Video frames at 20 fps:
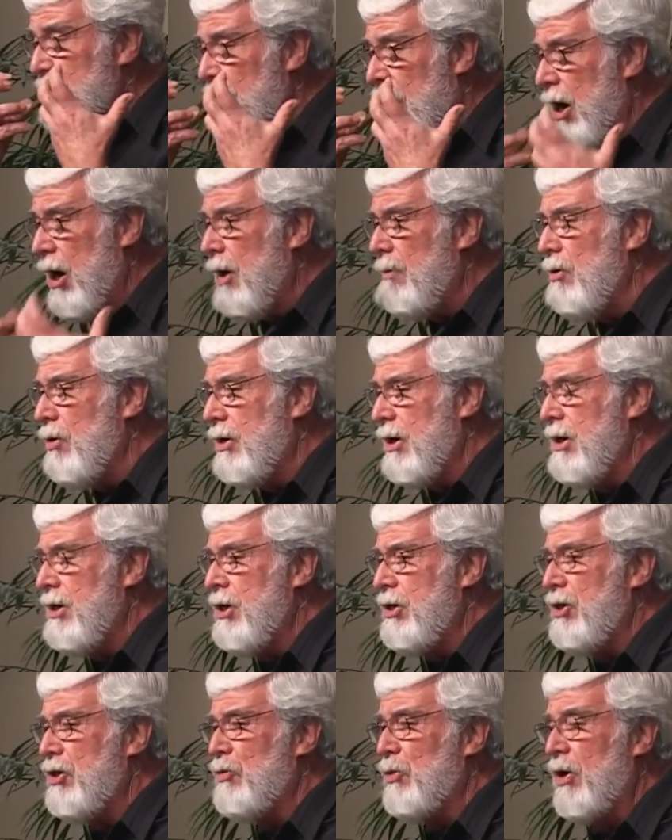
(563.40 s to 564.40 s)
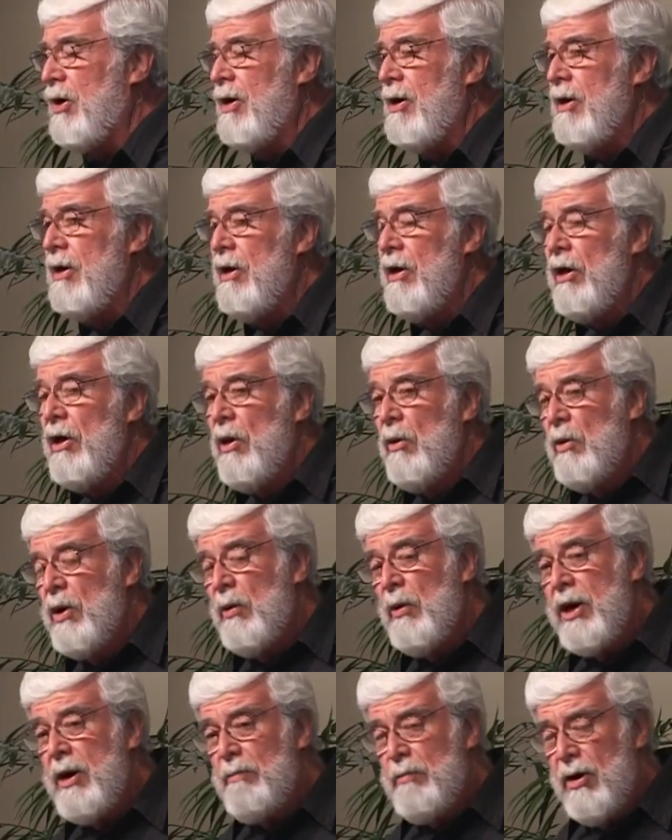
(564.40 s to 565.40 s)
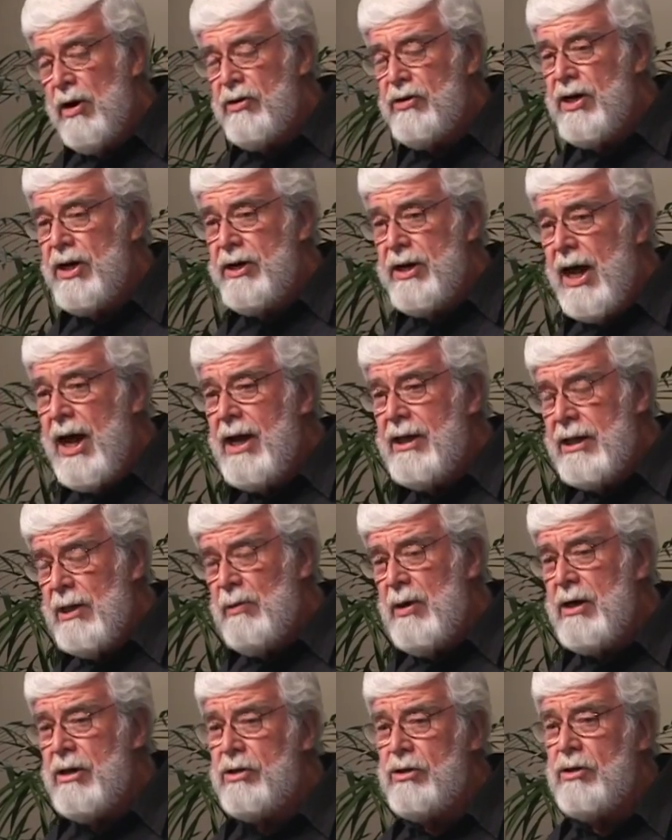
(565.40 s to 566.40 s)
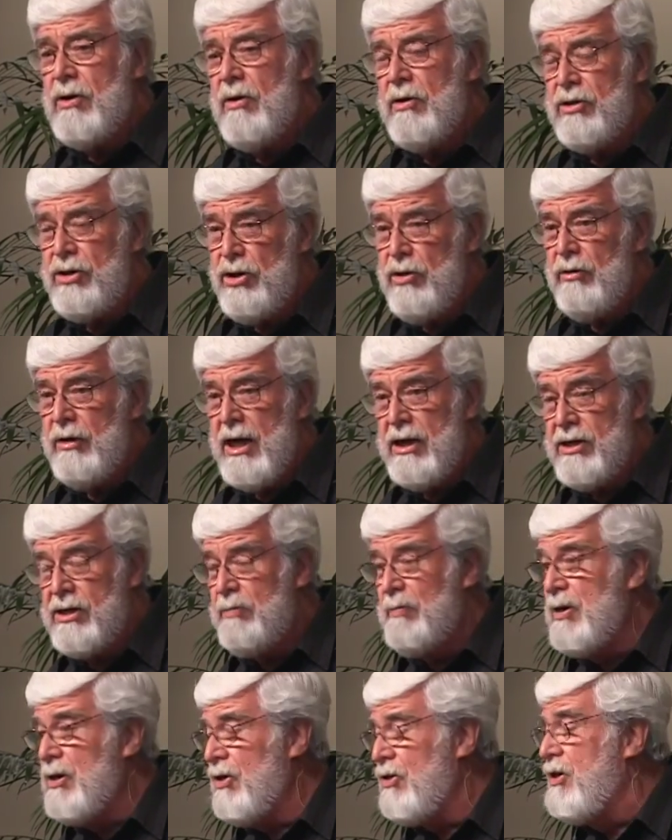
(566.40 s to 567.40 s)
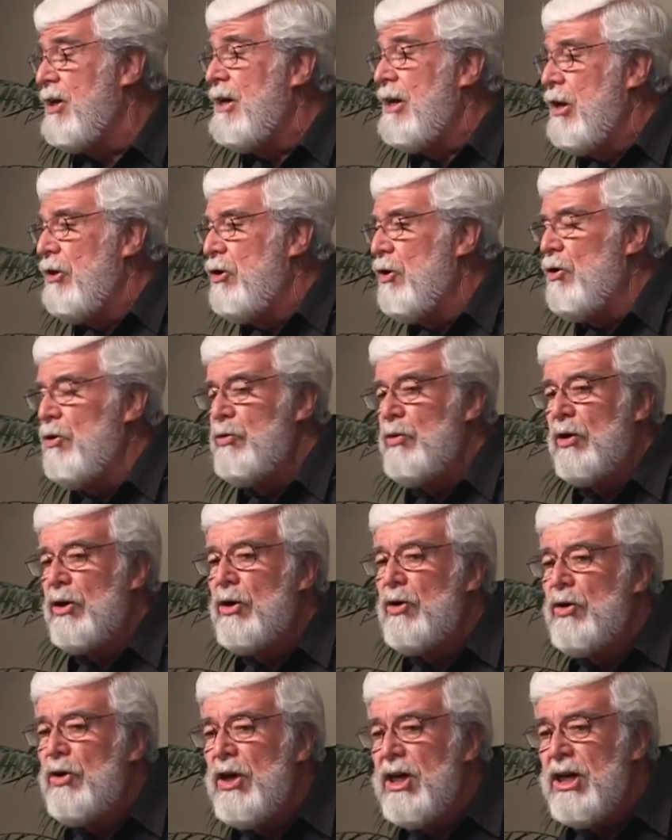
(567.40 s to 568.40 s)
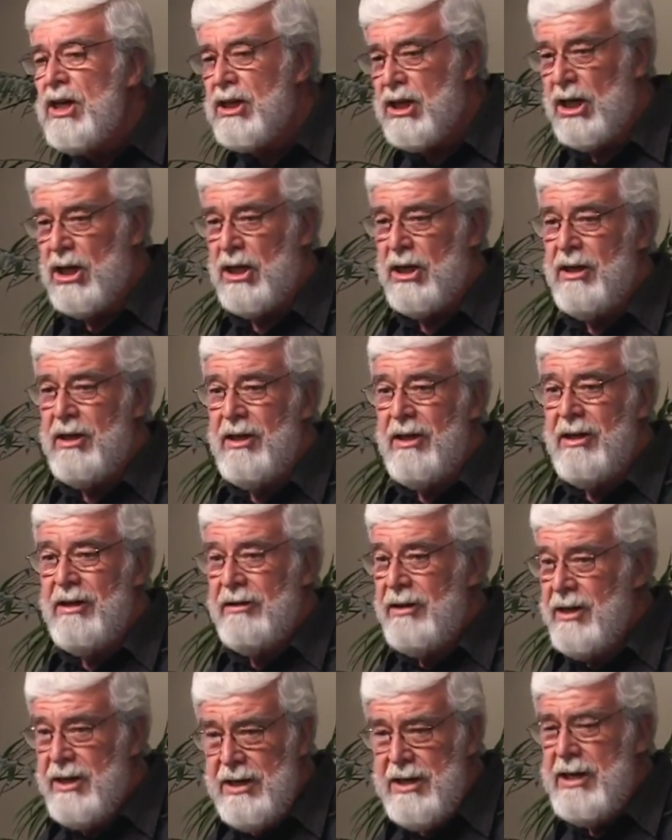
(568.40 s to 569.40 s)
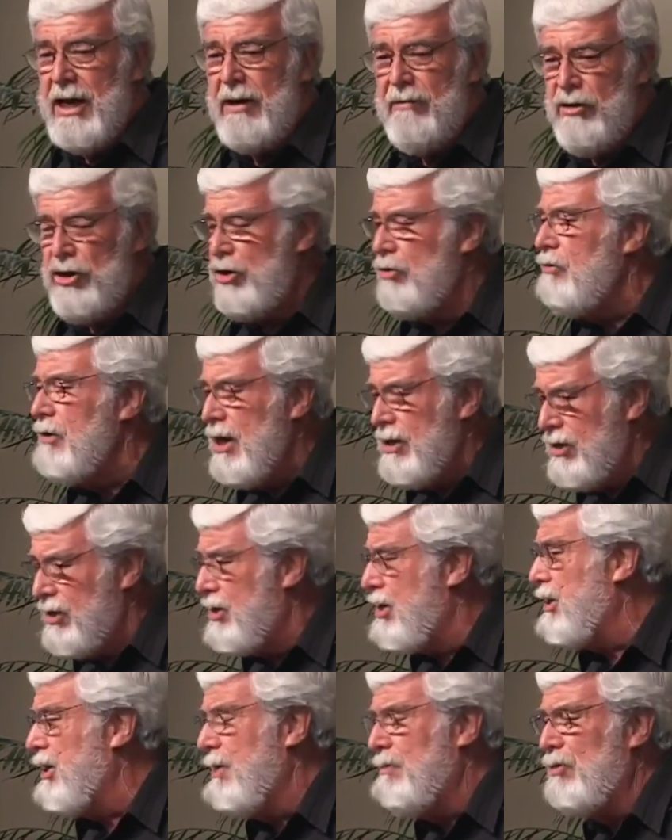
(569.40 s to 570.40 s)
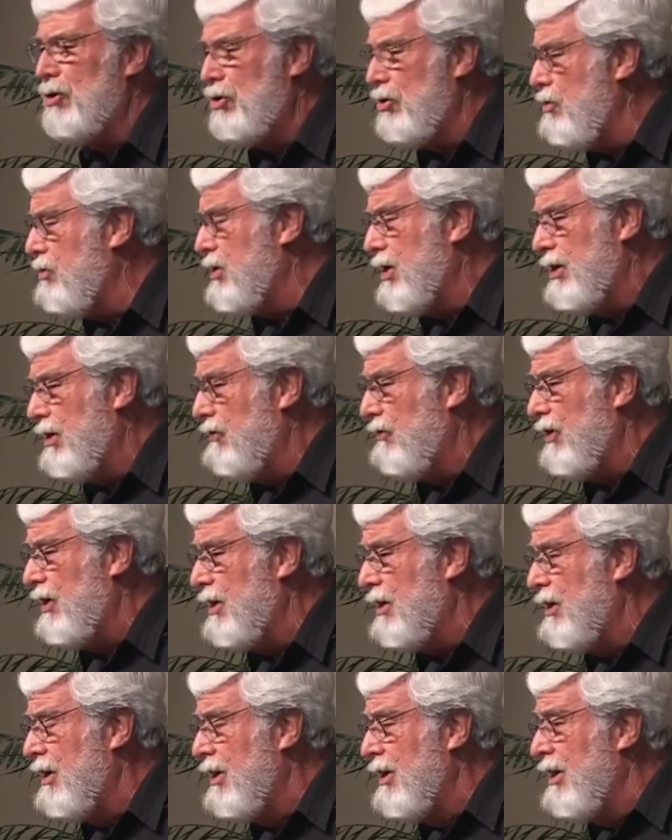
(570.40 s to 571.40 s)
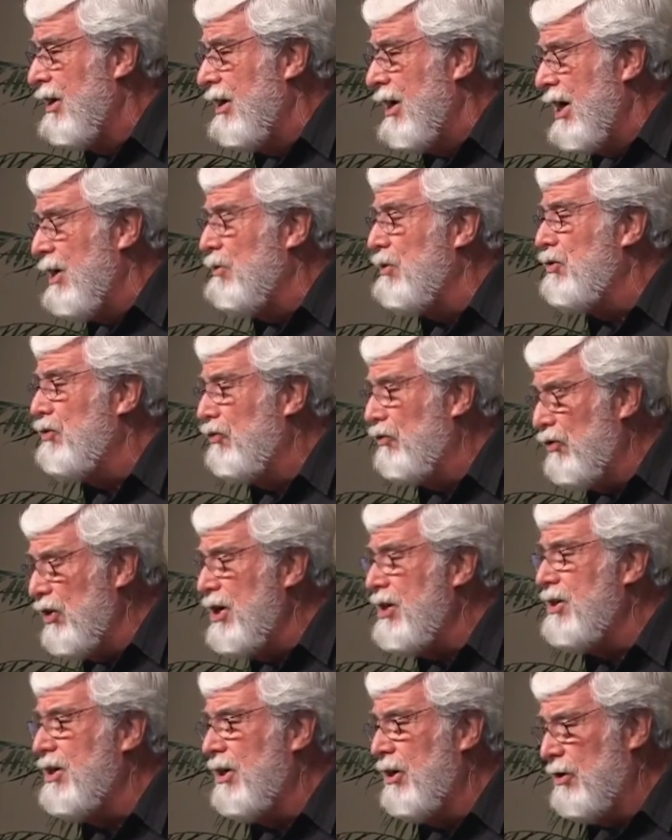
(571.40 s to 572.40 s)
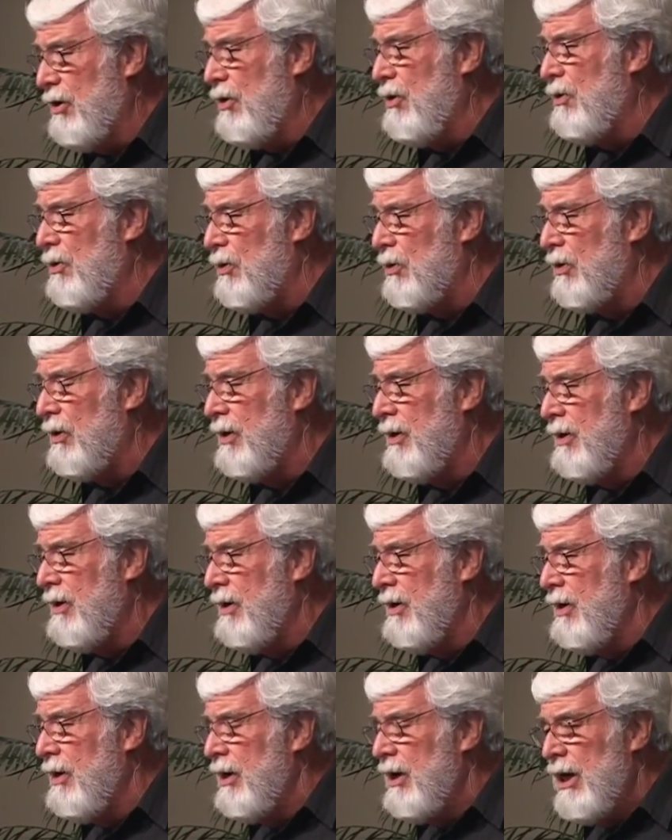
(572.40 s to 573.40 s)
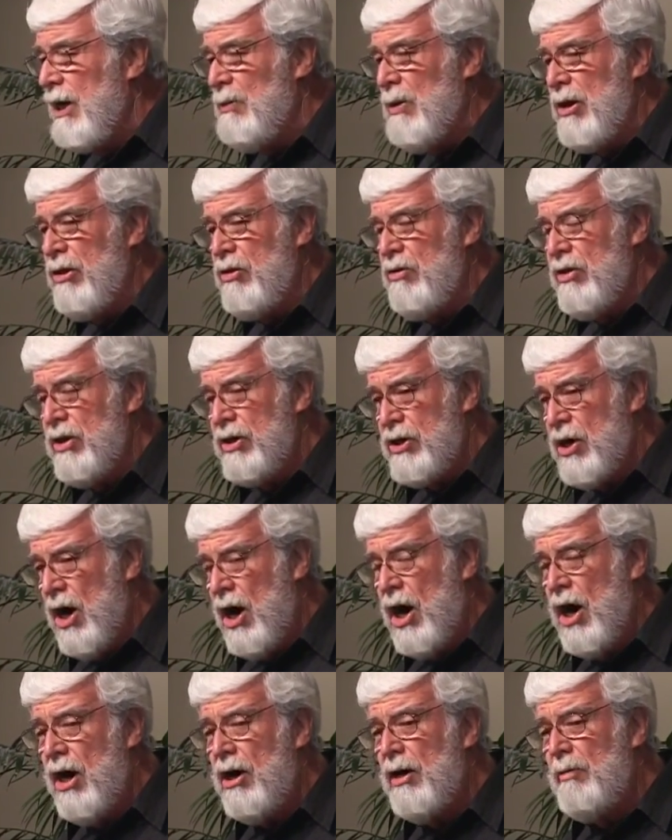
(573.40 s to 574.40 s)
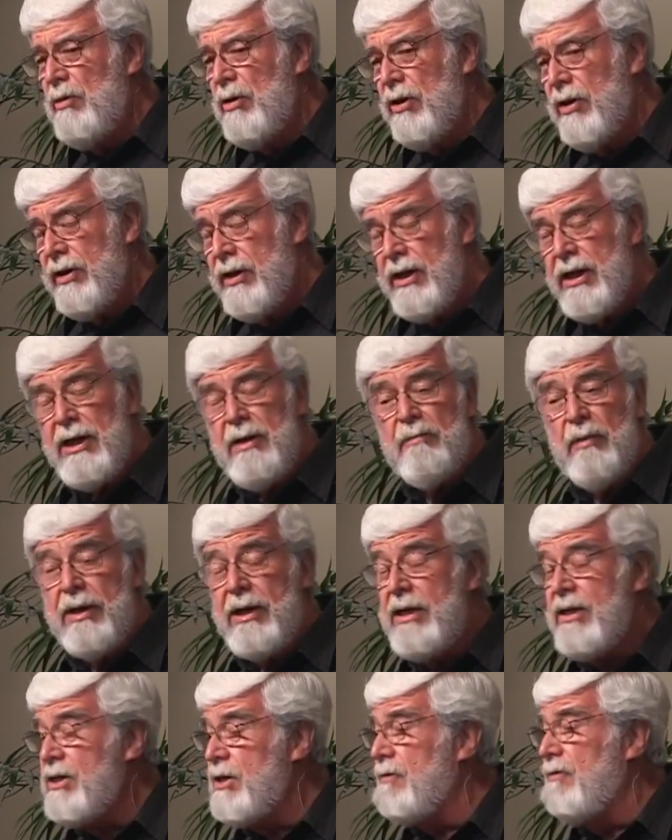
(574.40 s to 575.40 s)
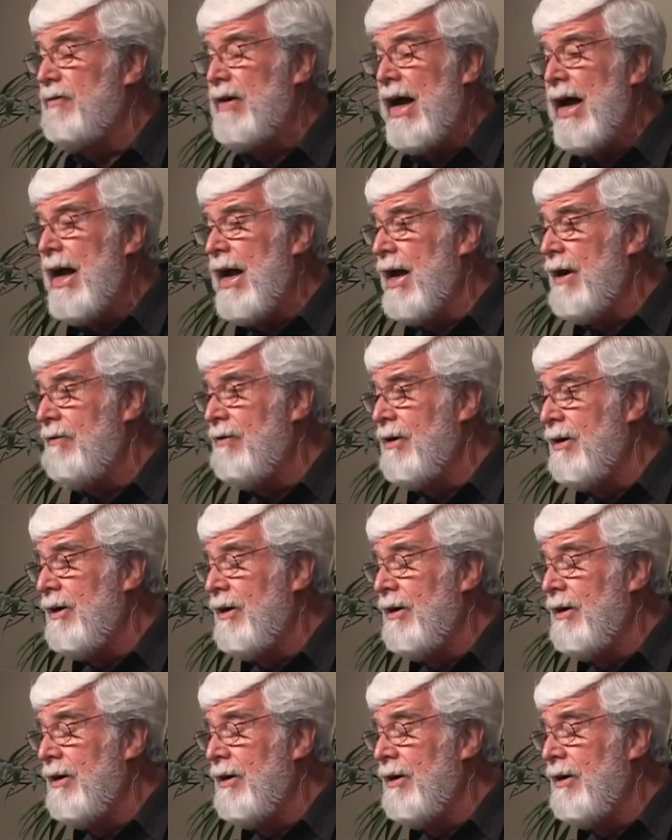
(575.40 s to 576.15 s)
horrible conditions where when a person died, they went and stole his shoelaces because those were critical. They didn't have shoelaces to keep the shoes on their feet. And it was freezing cold. He went through this horrible thing, but he survived.